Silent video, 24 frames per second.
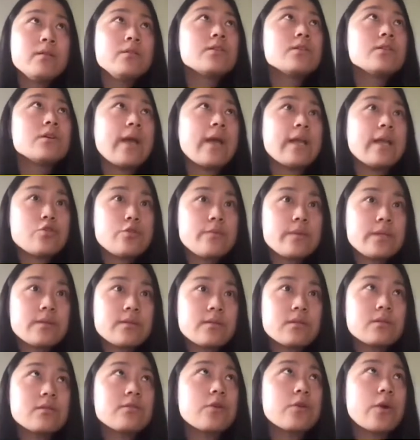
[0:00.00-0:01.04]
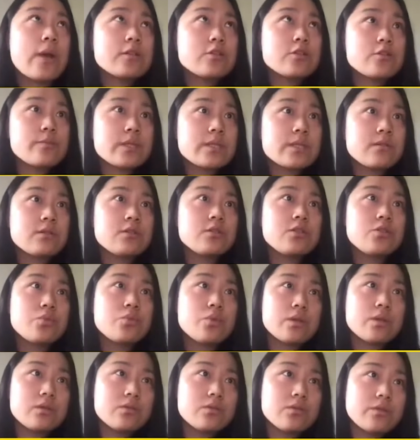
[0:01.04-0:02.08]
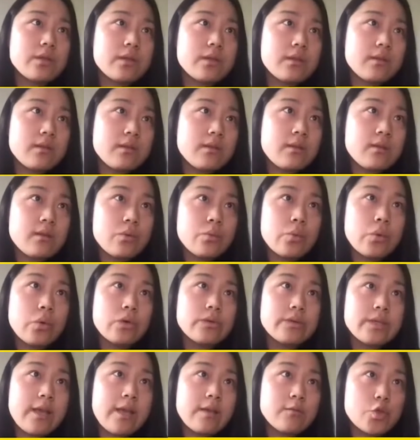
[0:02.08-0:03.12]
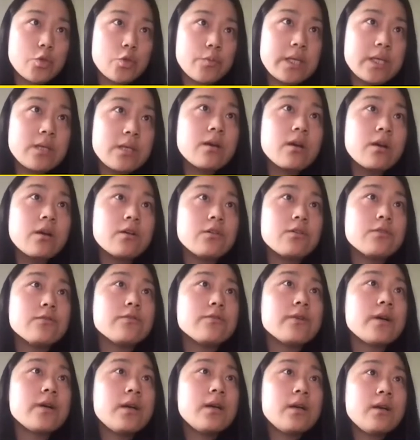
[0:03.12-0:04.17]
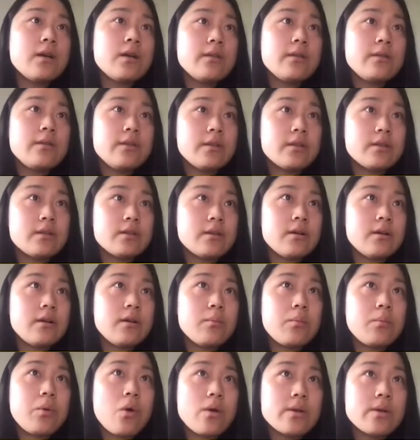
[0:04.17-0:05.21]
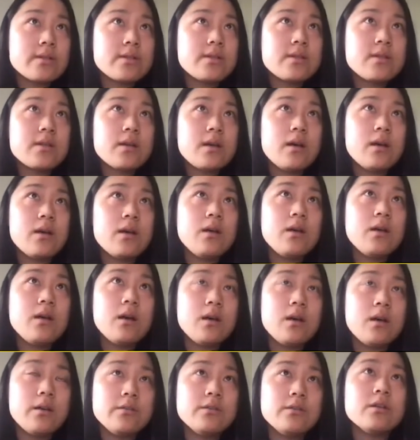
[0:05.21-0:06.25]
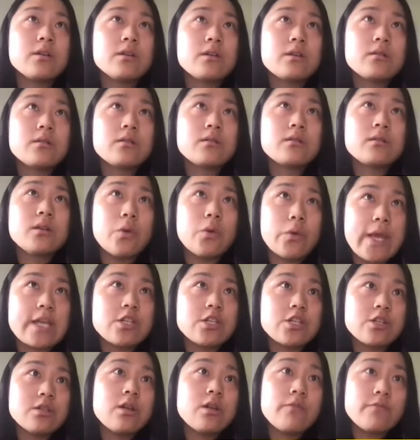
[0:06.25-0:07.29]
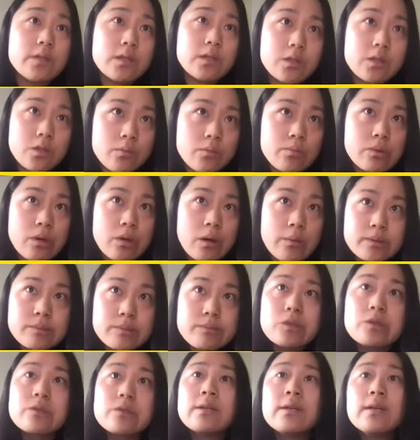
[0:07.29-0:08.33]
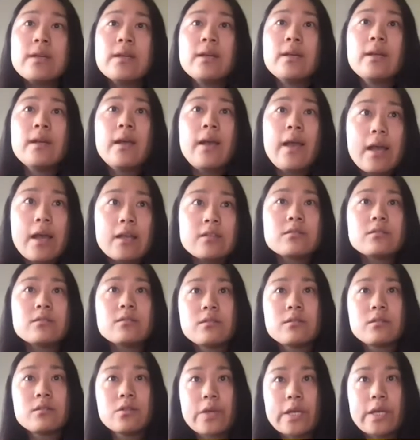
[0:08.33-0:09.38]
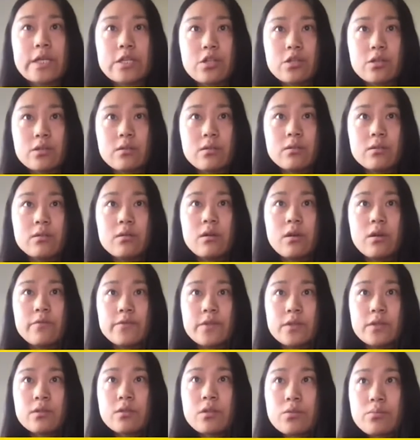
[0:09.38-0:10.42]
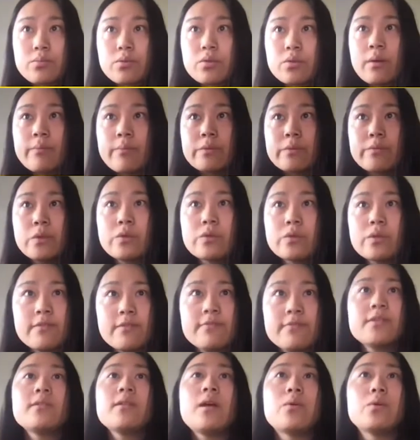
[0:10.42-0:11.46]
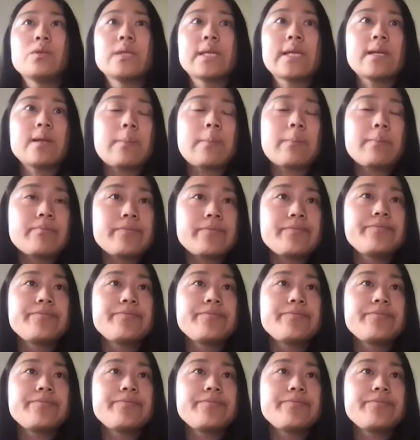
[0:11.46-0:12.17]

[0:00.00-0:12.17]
So for entropy search, we're doing, well, the entropy of the point, the location of the global optimal, and the location of the global optimal given our data,